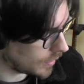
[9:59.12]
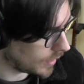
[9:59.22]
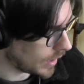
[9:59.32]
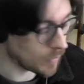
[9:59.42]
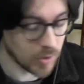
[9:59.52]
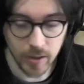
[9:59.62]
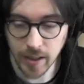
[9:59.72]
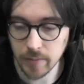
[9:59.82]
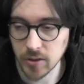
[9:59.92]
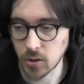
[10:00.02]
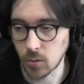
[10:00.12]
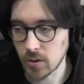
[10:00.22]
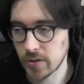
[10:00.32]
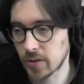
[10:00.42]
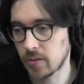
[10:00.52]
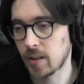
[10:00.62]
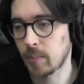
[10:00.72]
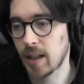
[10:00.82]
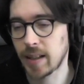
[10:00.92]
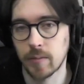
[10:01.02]
Yeah, I was going to give a score, so I'm
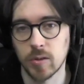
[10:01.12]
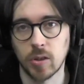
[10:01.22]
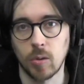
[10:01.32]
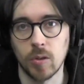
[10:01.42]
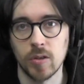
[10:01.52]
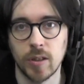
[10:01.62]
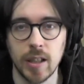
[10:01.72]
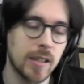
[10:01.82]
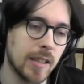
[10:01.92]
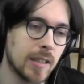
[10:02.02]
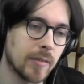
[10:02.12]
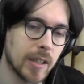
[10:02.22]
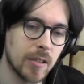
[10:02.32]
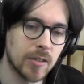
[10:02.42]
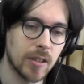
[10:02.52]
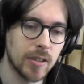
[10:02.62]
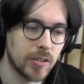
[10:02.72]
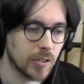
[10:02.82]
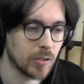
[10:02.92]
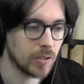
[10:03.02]
kind of giving scores to each of these videos now.
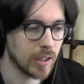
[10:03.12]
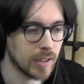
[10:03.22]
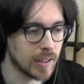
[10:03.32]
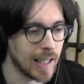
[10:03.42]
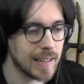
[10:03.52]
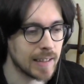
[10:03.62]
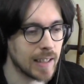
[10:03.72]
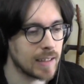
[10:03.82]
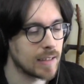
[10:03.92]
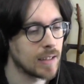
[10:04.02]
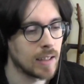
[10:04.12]
So yeah, Instinct